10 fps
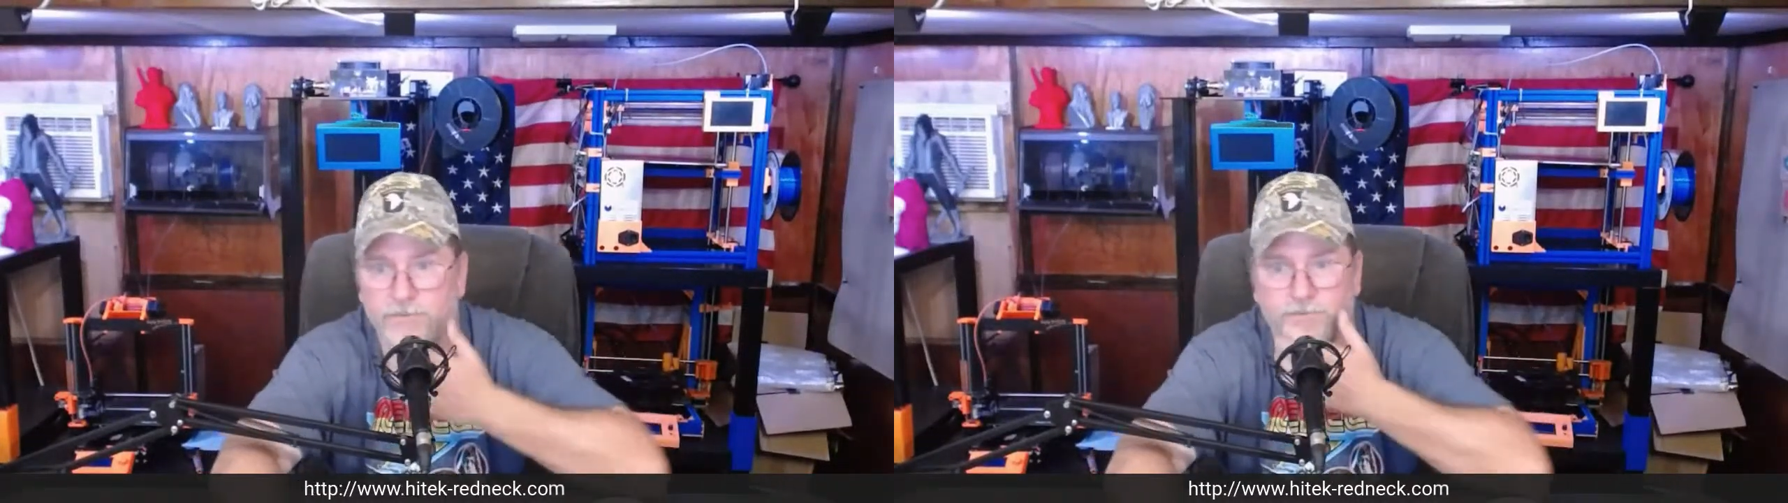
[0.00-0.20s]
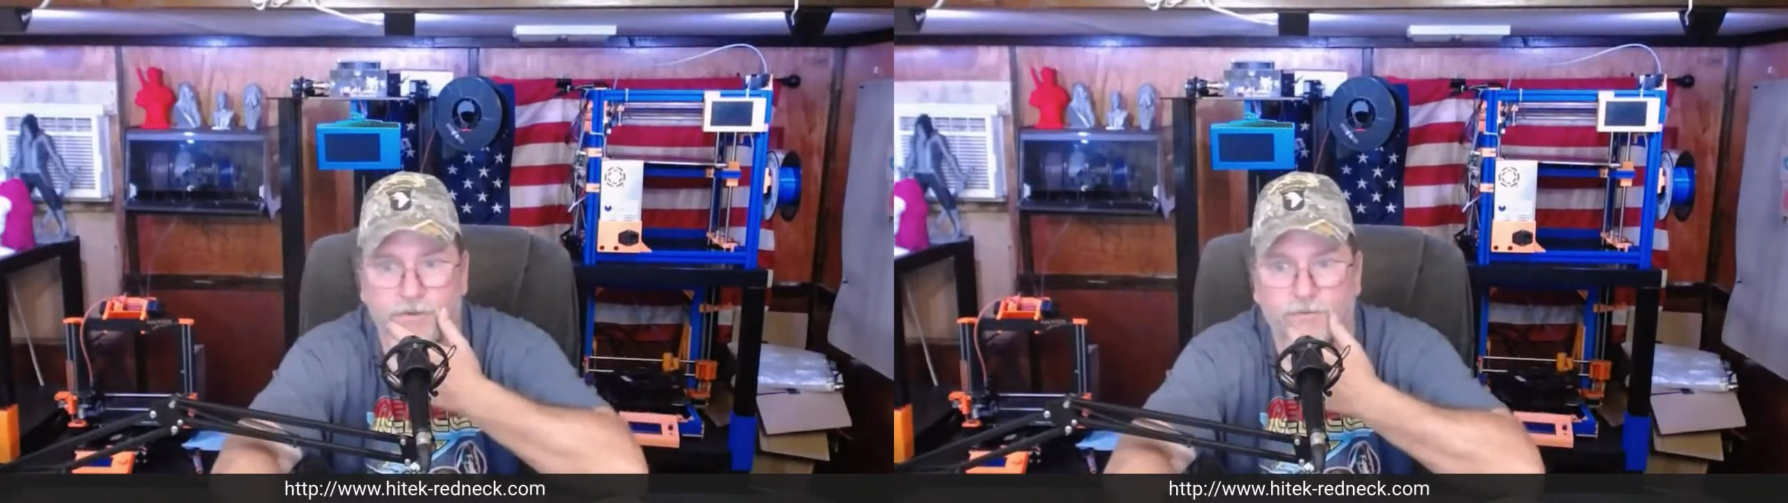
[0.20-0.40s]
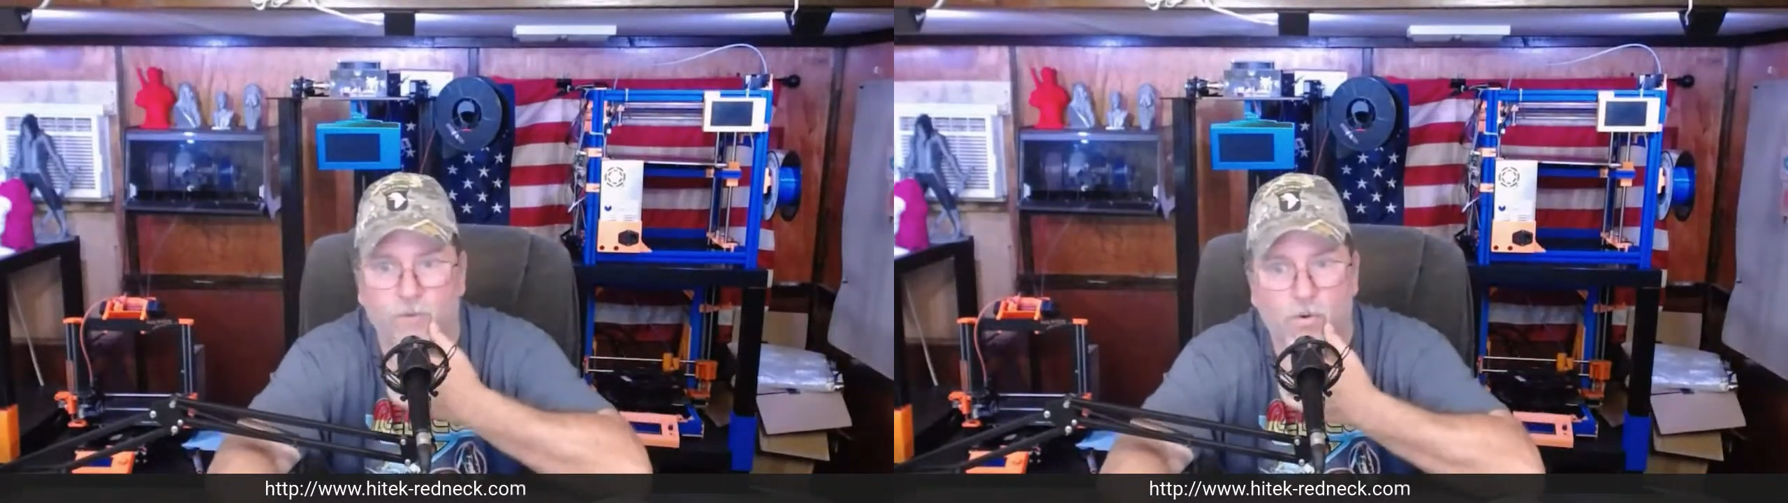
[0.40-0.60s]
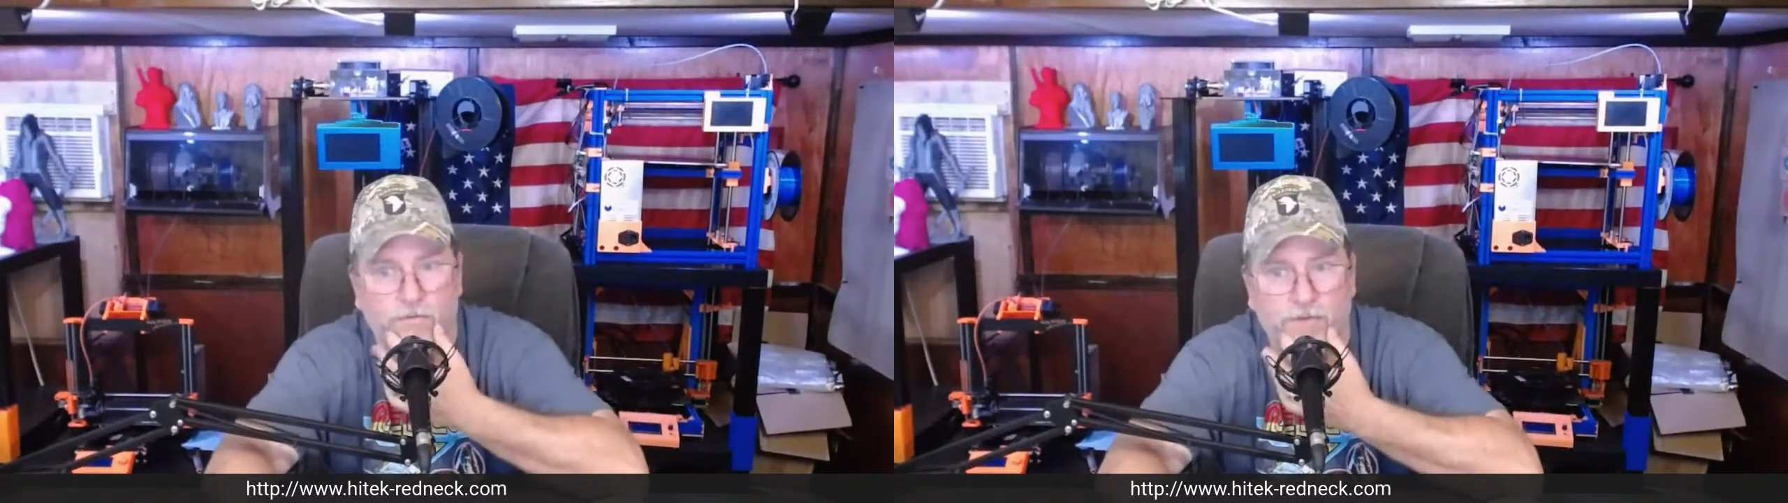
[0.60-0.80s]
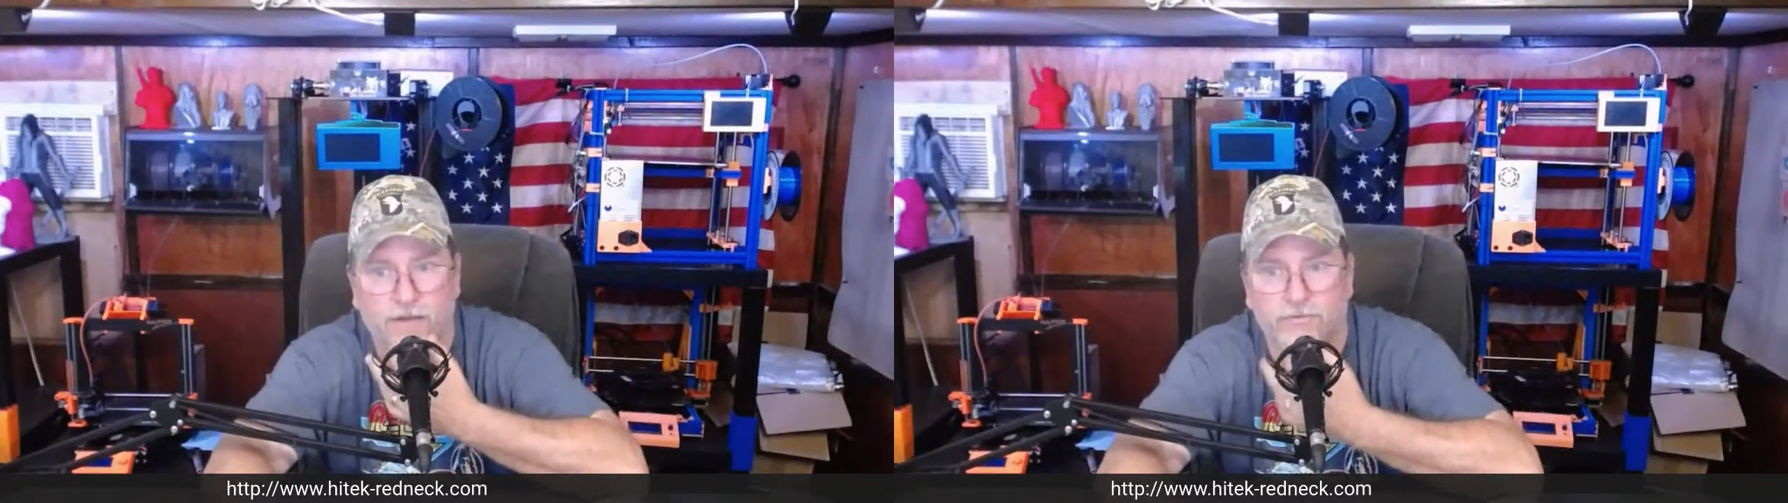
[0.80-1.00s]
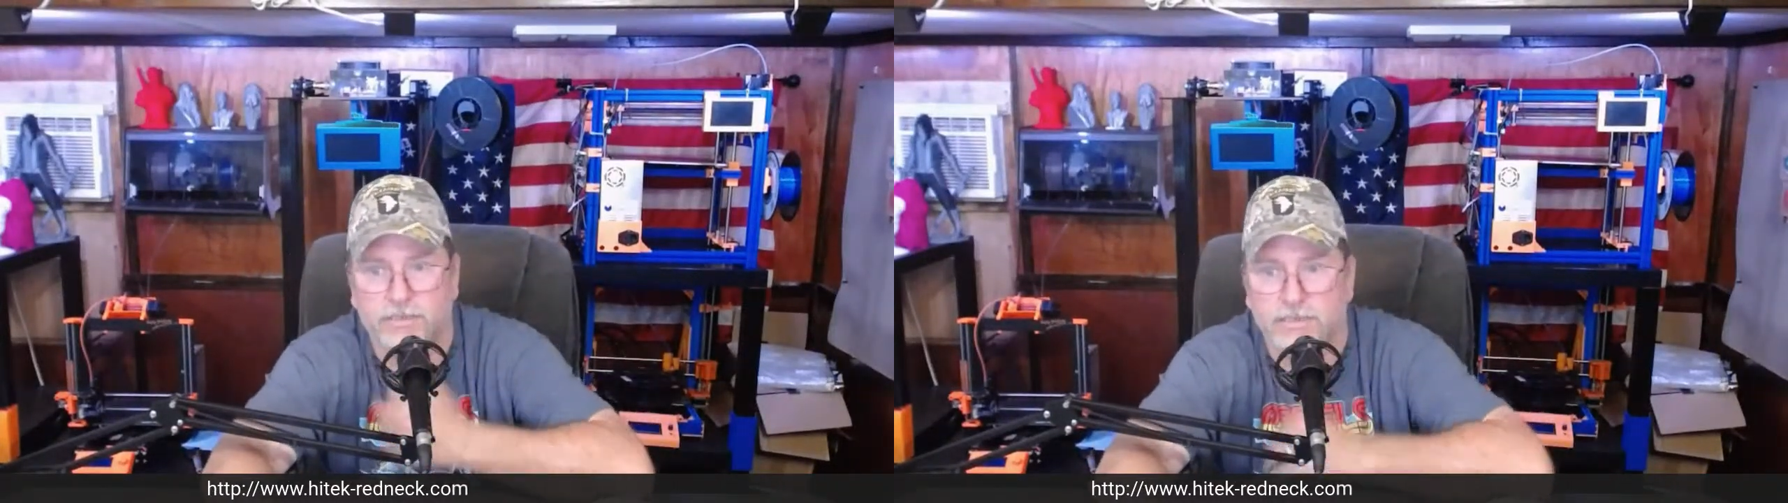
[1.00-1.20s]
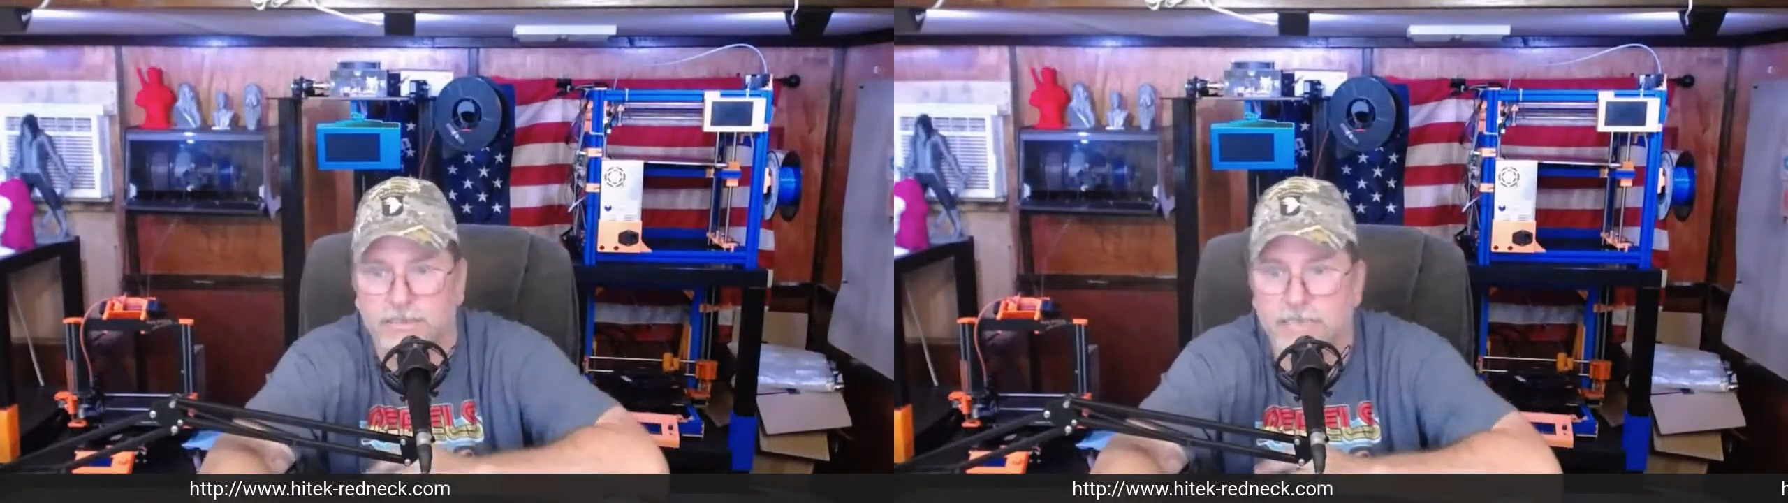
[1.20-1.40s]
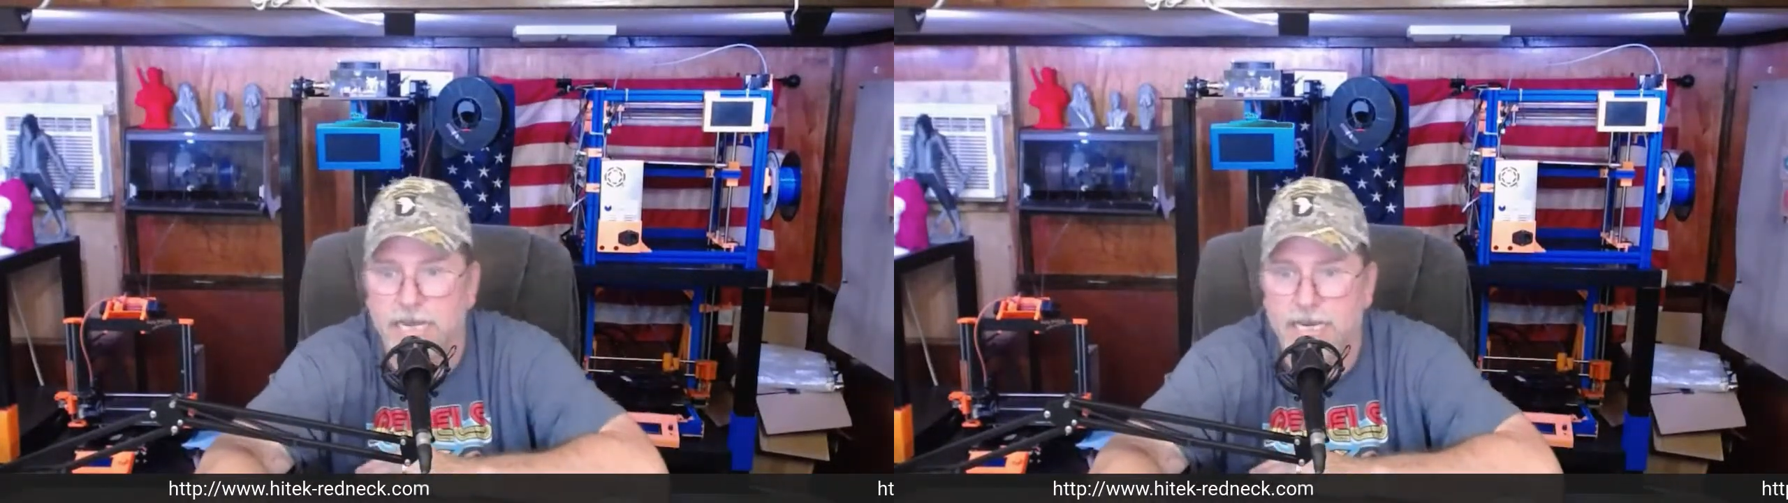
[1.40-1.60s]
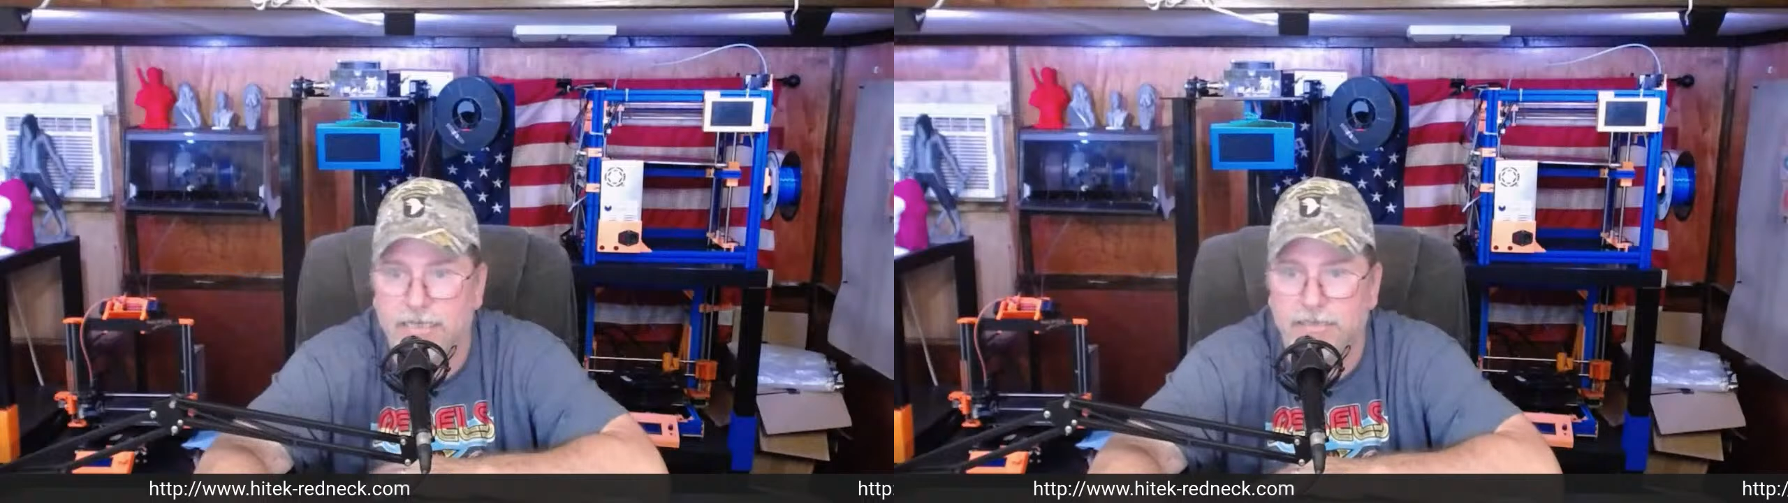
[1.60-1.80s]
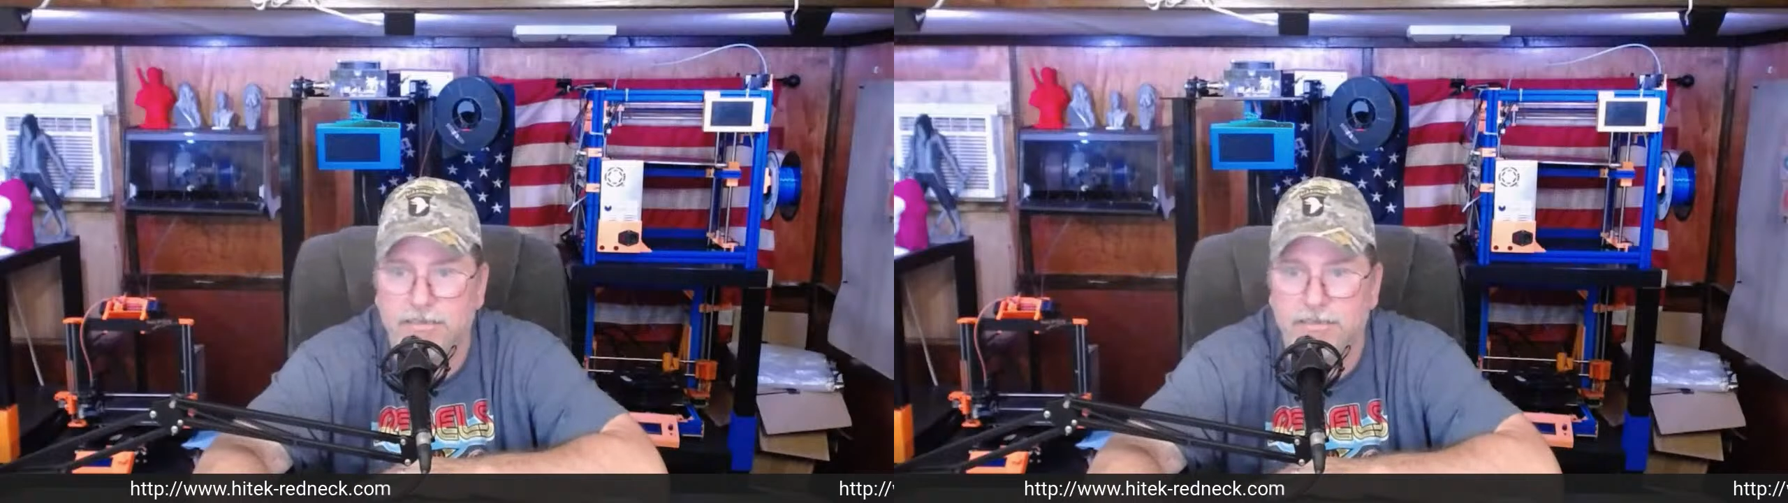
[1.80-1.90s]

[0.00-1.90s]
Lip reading: for 4 or 5 or 6 days.